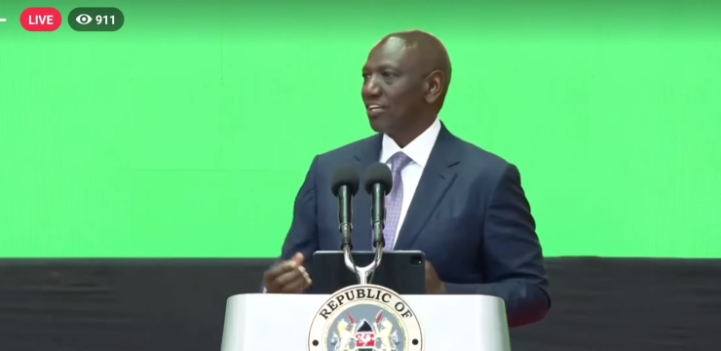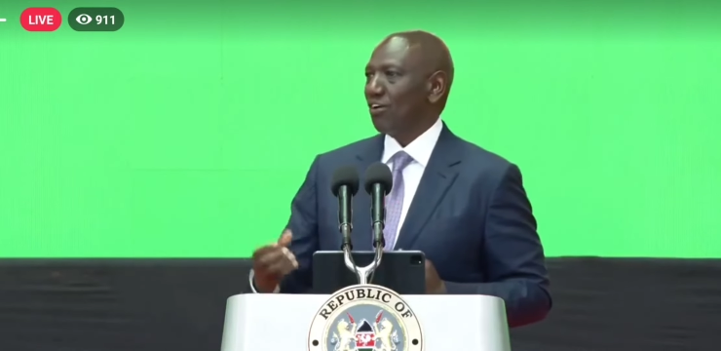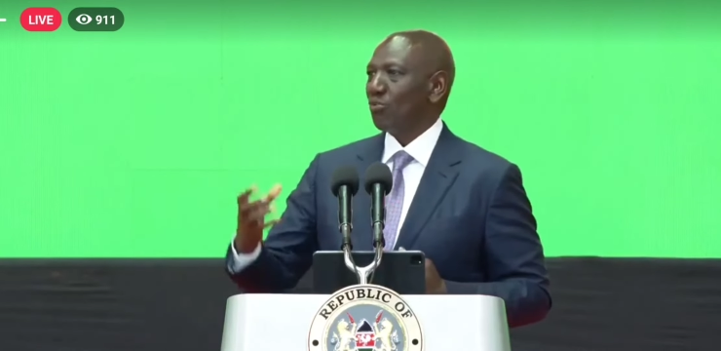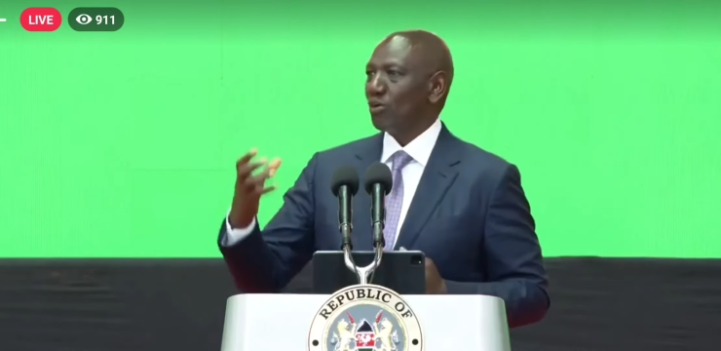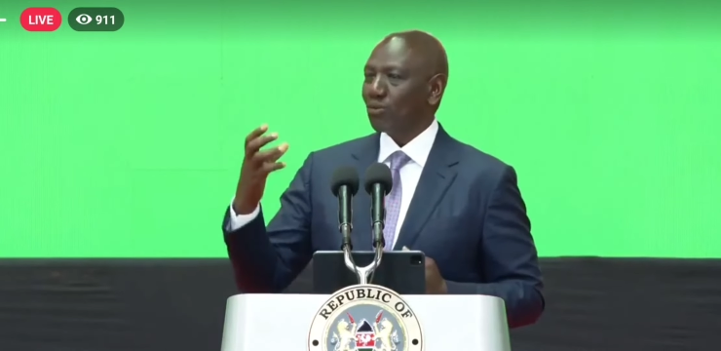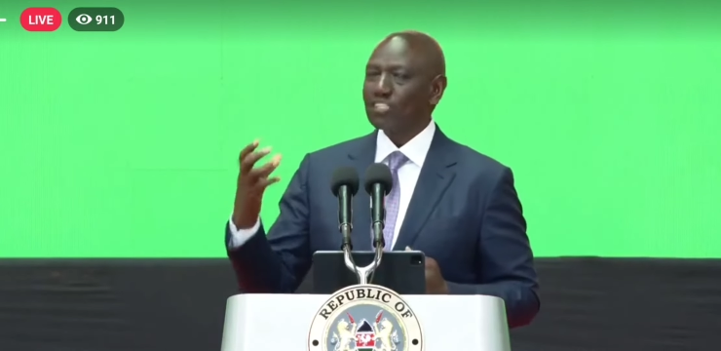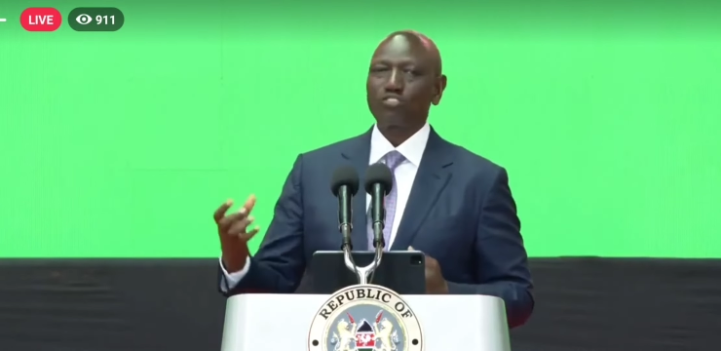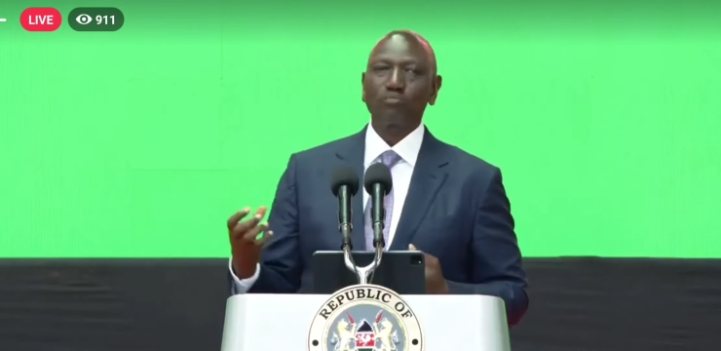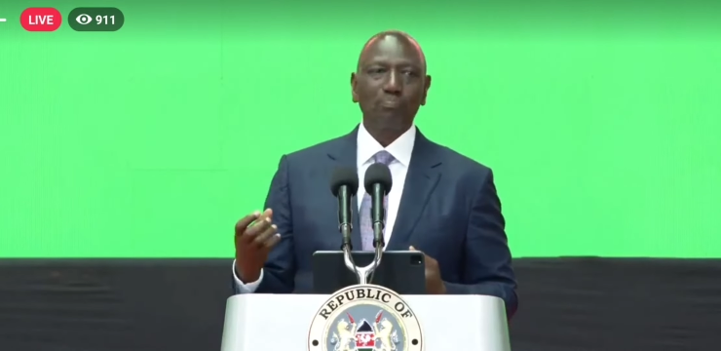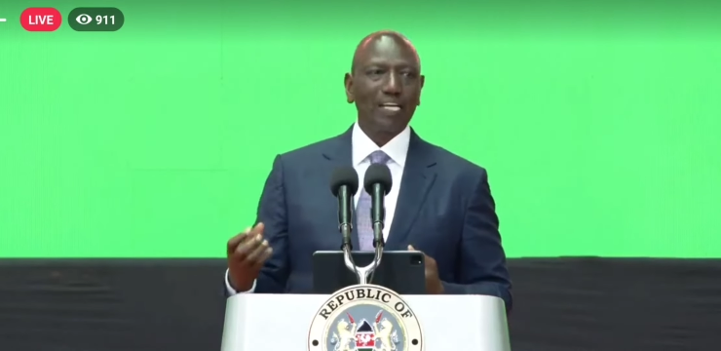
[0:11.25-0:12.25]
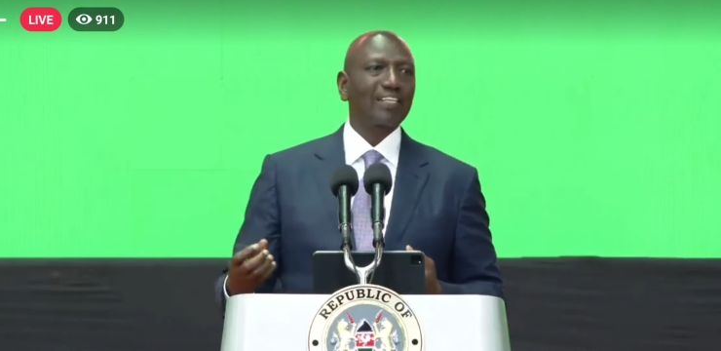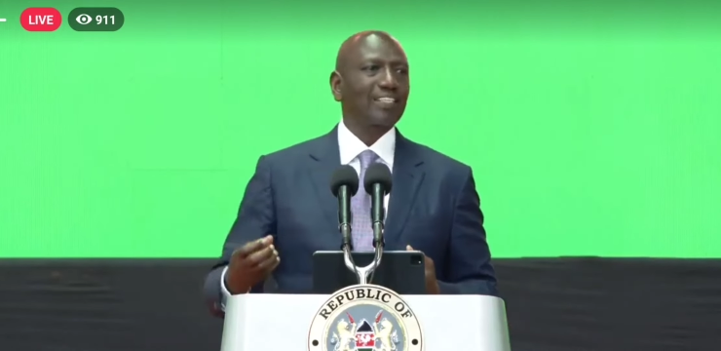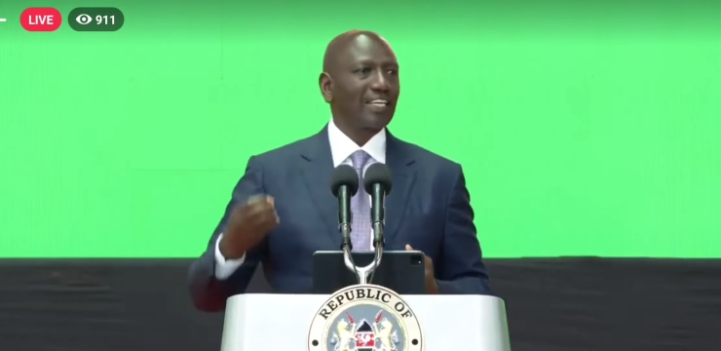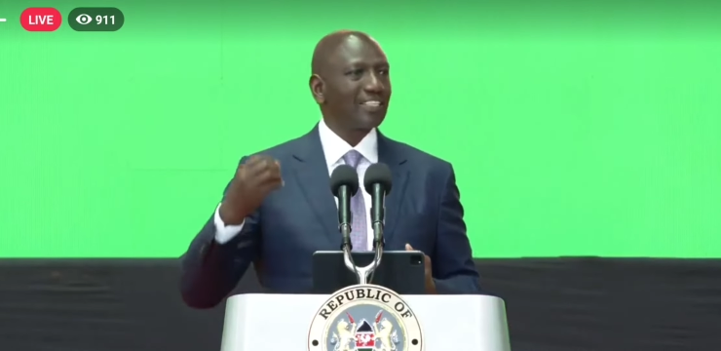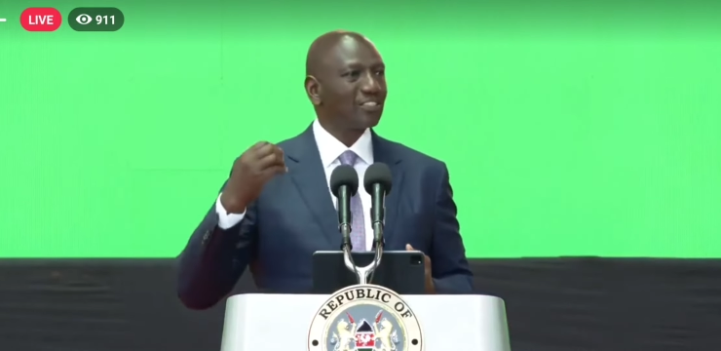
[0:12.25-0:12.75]
We want to build
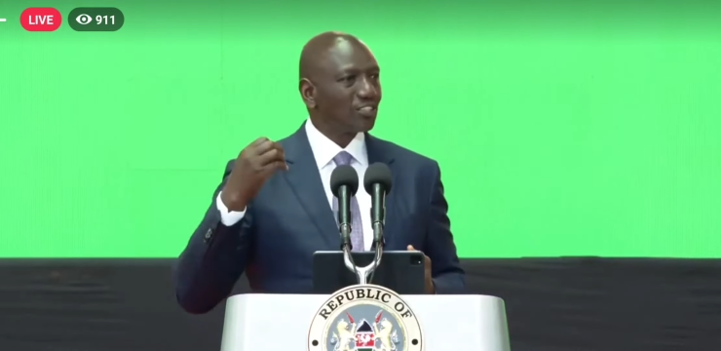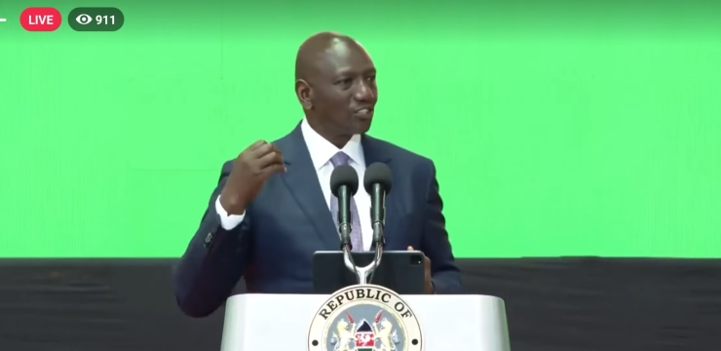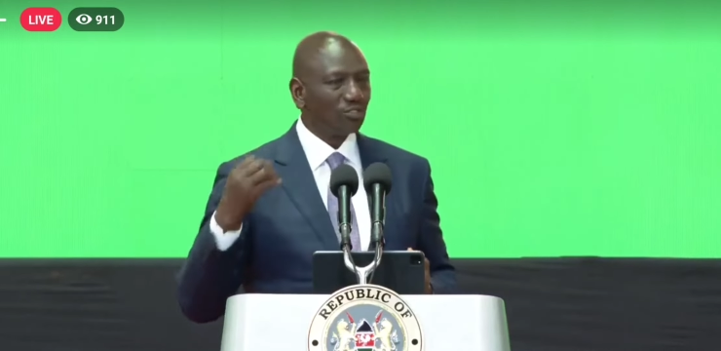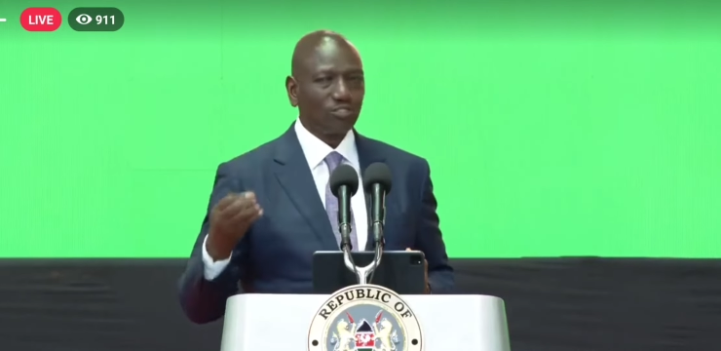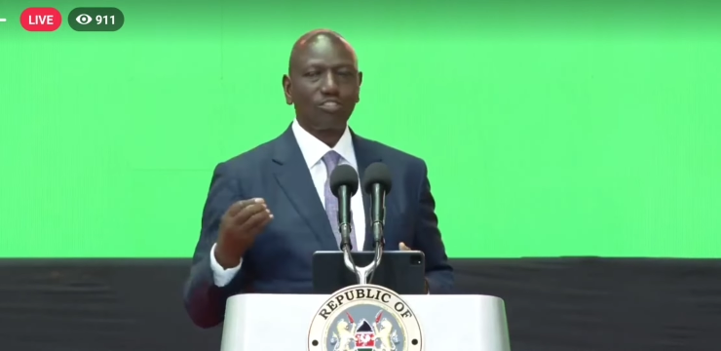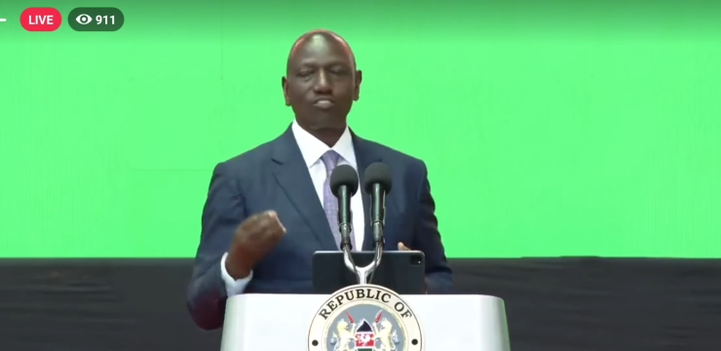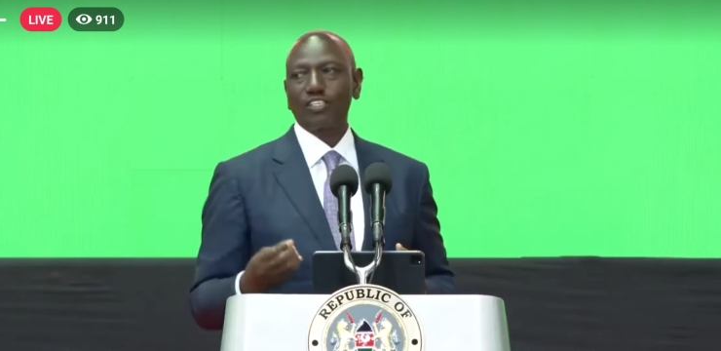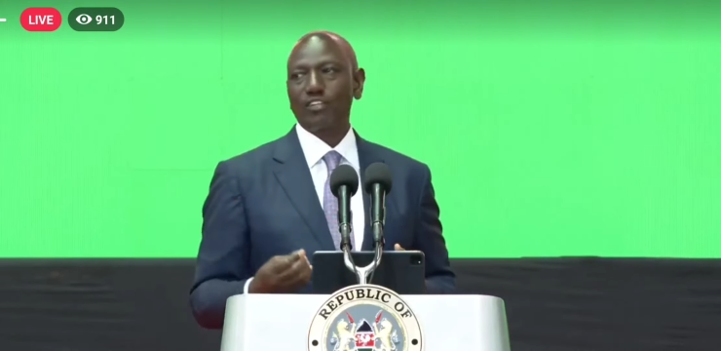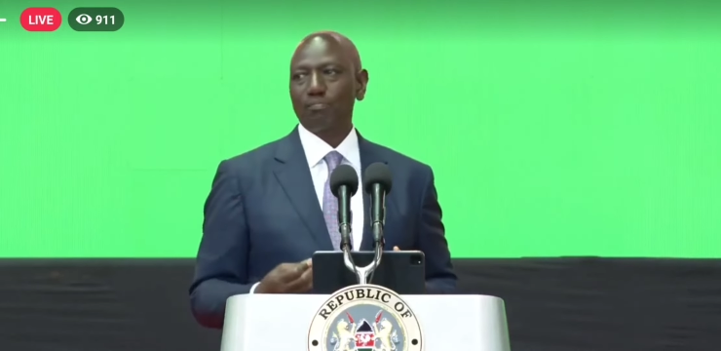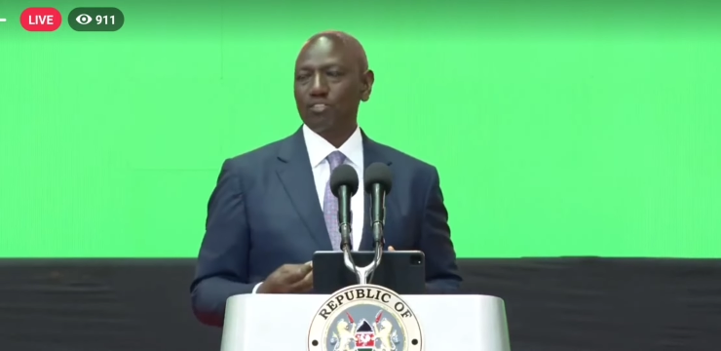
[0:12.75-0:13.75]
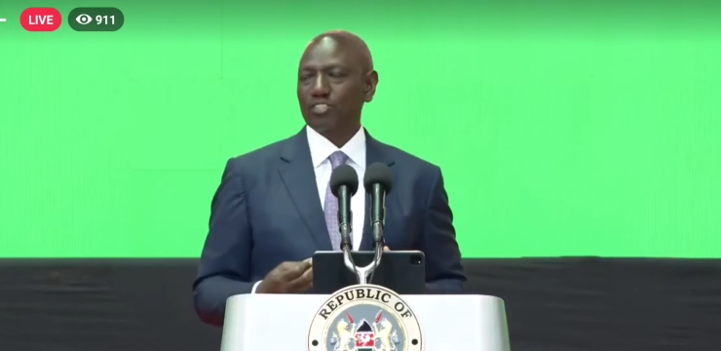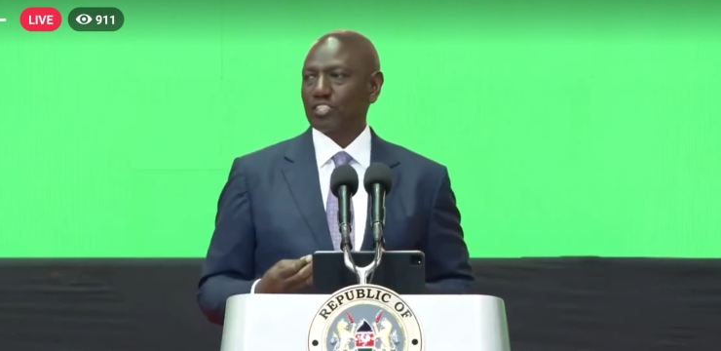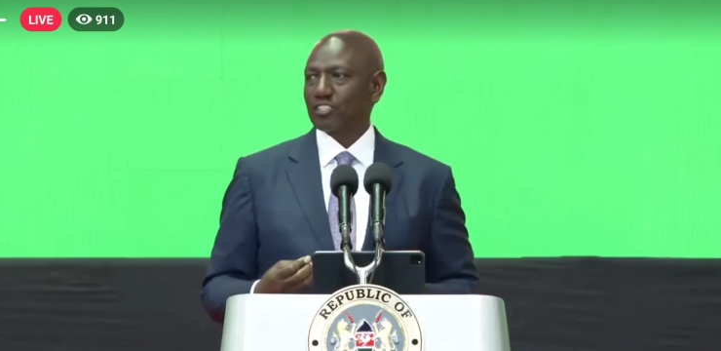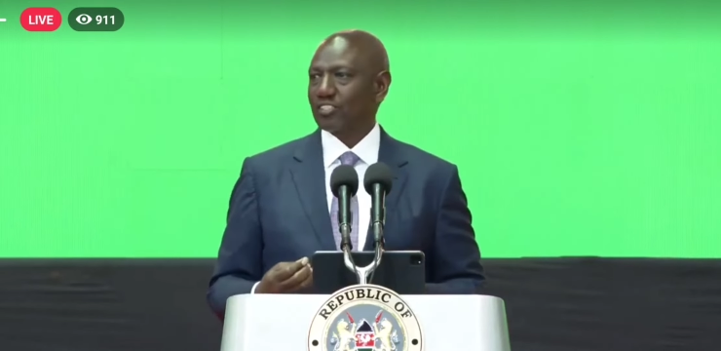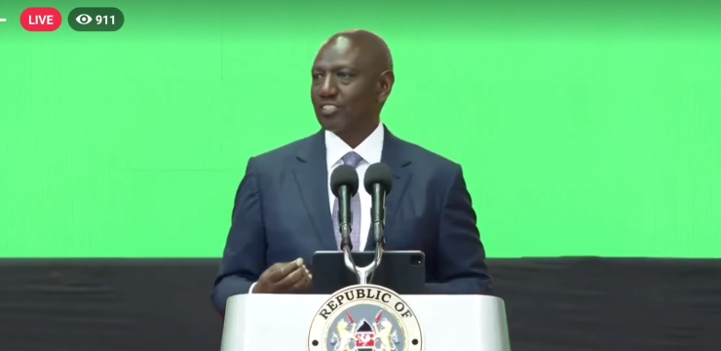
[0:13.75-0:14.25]
the institution of the
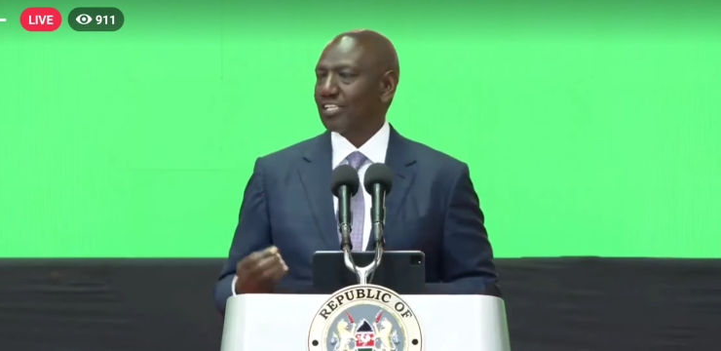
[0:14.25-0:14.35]
opposition,